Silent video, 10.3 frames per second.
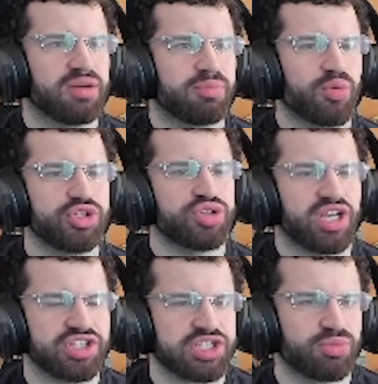but when you
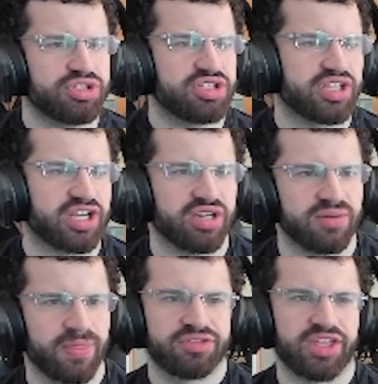hit someone into the
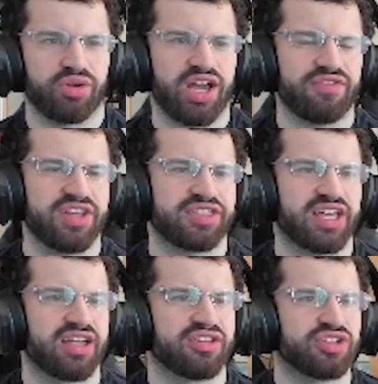air, they don't have like
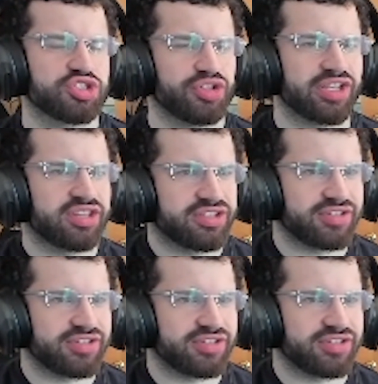that initial like